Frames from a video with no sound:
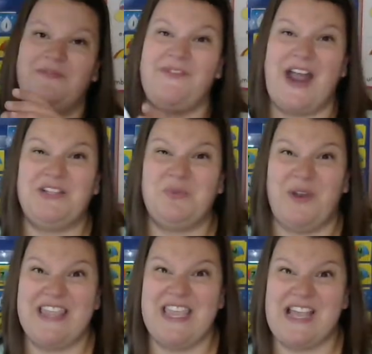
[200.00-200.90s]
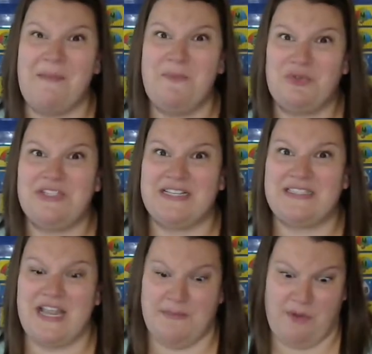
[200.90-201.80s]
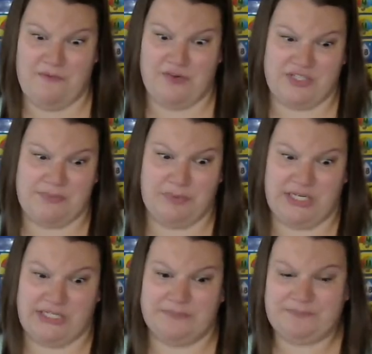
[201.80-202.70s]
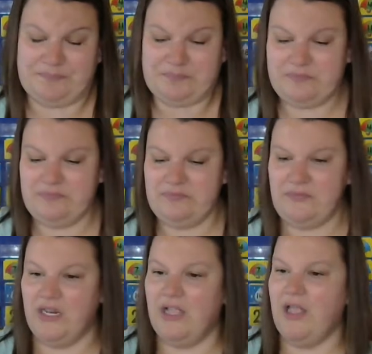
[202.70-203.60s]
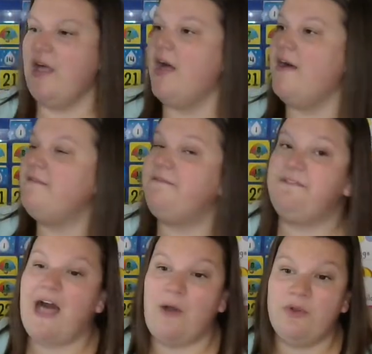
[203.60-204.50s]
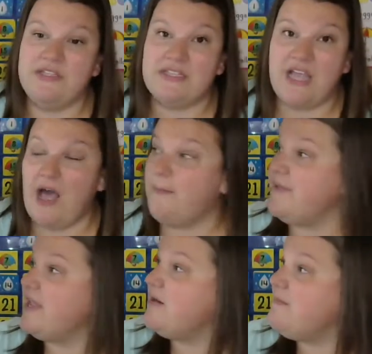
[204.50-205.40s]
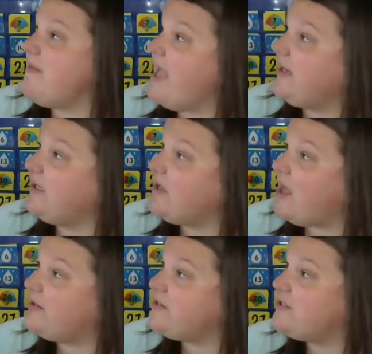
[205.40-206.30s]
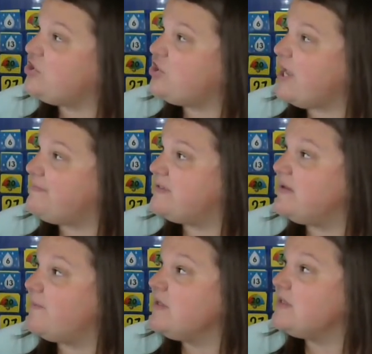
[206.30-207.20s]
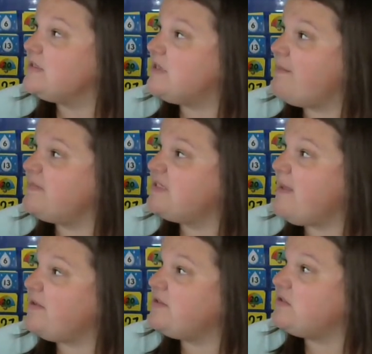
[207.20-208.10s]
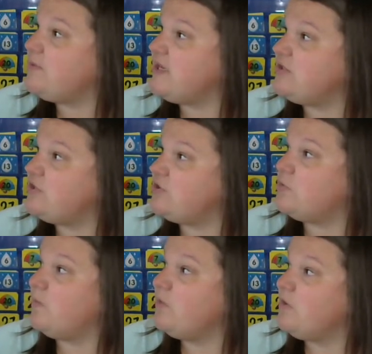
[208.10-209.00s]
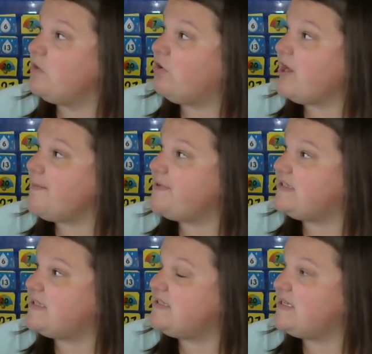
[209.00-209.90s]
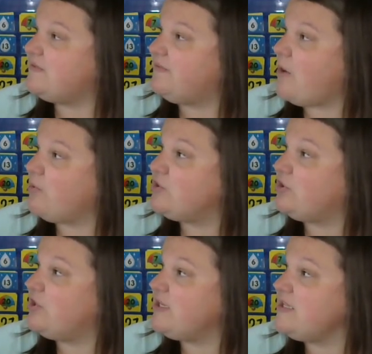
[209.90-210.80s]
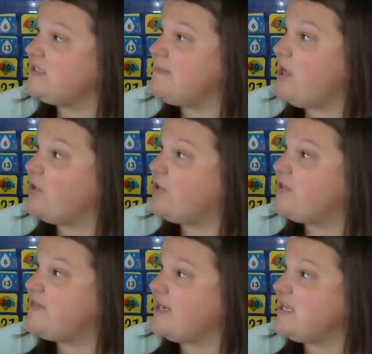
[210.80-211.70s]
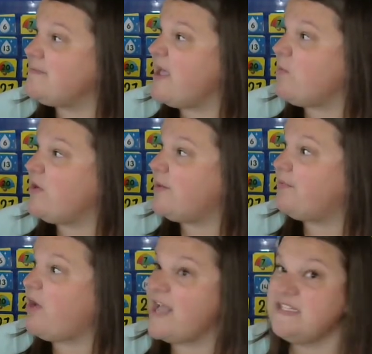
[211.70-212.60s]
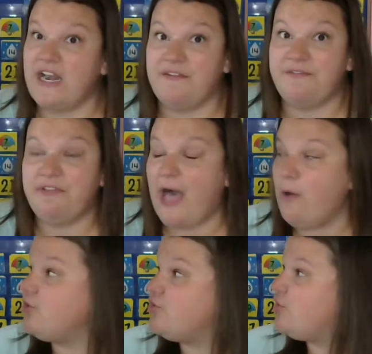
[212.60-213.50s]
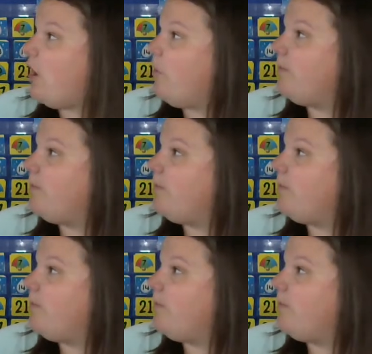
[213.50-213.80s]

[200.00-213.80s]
That's what I think I'm most excited about for spring. Flowers come in many colors and shapes. Some smell sweet too. Grandpa says his flowers look and smell good that he might win a prize at a flower show.